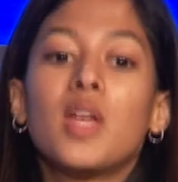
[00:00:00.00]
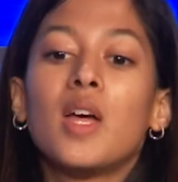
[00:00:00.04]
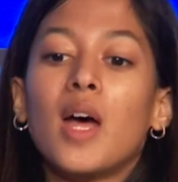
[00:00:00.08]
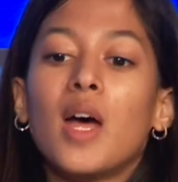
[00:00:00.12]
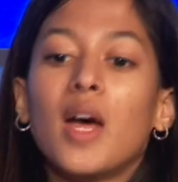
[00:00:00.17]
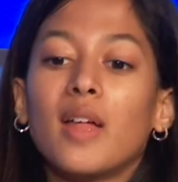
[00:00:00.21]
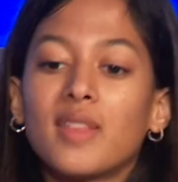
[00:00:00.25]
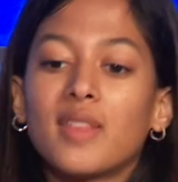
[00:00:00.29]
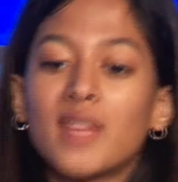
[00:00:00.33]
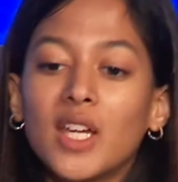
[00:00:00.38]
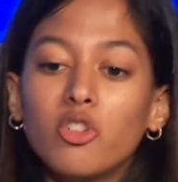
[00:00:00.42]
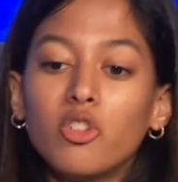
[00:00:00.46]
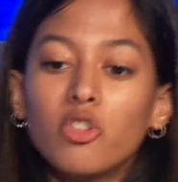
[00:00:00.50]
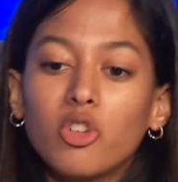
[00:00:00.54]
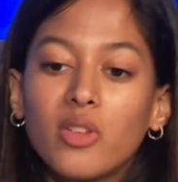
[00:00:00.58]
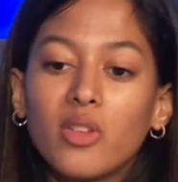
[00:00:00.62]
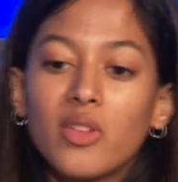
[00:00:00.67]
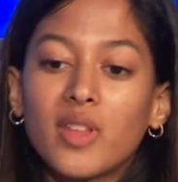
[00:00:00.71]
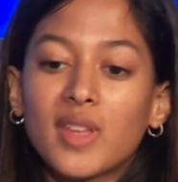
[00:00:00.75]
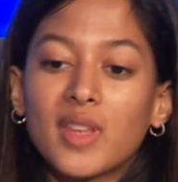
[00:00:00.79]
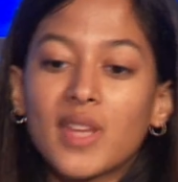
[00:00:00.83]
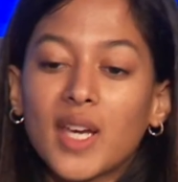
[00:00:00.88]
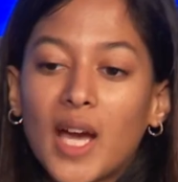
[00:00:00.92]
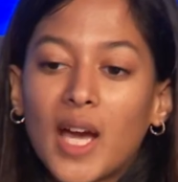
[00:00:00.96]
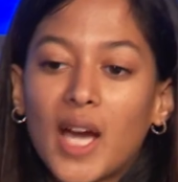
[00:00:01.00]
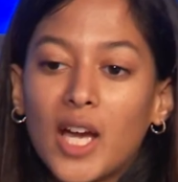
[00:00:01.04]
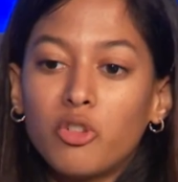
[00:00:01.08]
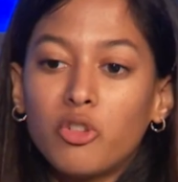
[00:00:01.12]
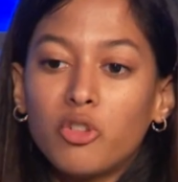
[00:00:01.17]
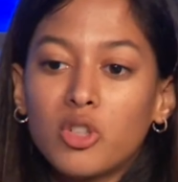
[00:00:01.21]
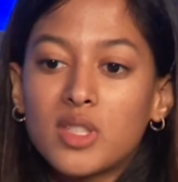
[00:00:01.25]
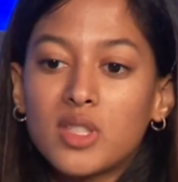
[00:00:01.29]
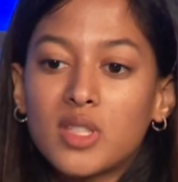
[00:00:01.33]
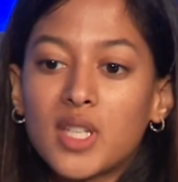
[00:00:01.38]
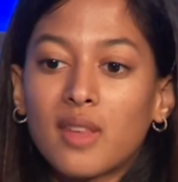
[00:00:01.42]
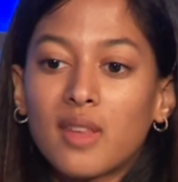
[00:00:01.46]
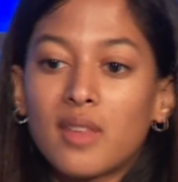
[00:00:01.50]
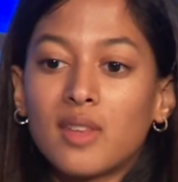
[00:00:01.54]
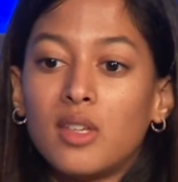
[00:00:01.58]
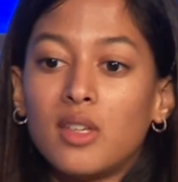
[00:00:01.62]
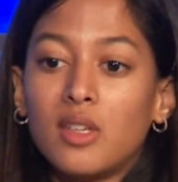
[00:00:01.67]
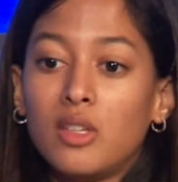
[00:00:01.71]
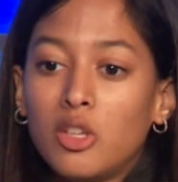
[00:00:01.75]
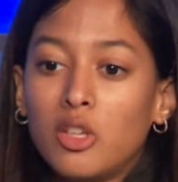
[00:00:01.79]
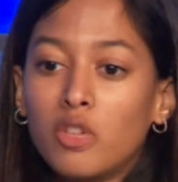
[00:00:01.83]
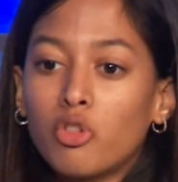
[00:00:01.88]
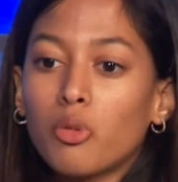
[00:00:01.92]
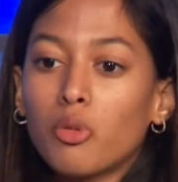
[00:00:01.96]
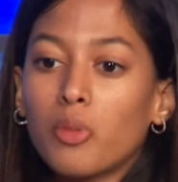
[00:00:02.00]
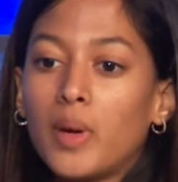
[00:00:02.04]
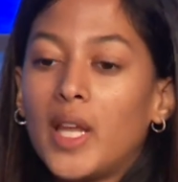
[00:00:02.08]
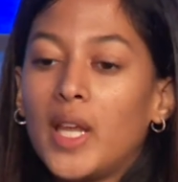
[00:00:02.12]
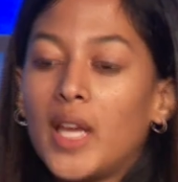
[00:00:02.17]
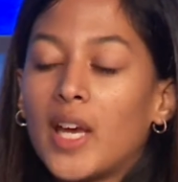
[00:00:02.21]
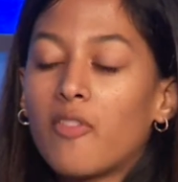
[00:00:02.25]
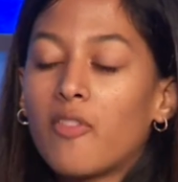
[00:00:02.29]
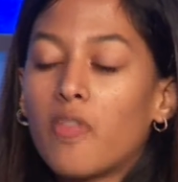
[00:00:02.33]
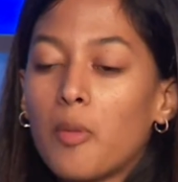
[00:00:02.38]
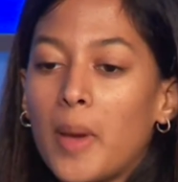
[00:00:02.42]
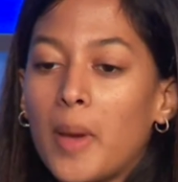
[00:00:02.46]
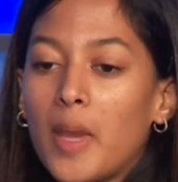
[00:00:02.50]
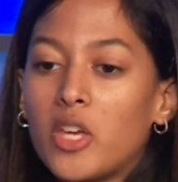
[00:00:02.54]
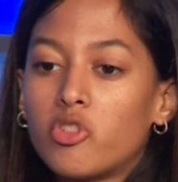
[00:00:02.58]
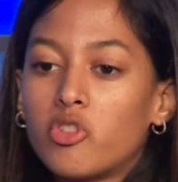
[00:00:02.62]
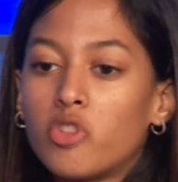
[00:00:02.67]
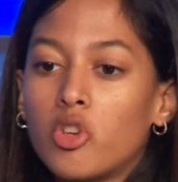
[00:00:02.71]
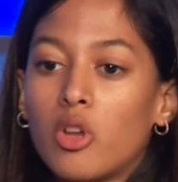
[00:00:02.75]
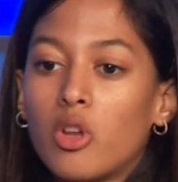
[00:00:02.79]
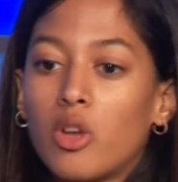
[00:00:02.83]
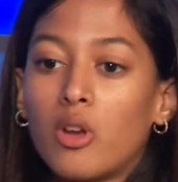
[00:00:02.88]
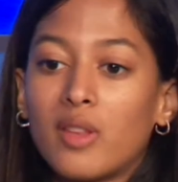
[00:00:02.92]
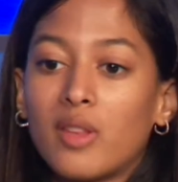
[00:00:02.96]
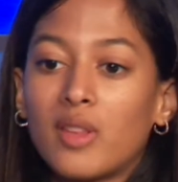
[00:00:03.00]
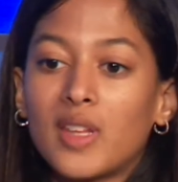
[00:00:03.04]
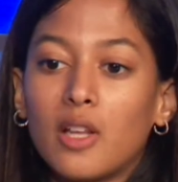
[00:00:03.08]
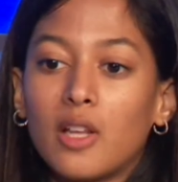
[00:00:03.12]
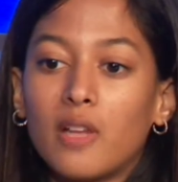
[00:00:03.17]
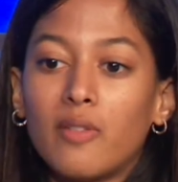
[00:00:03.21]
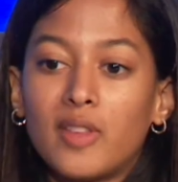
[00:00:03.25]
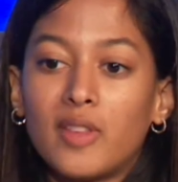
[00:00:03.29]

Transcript: Essentially, the psychiatrist does an initial rating of the patient on a scale of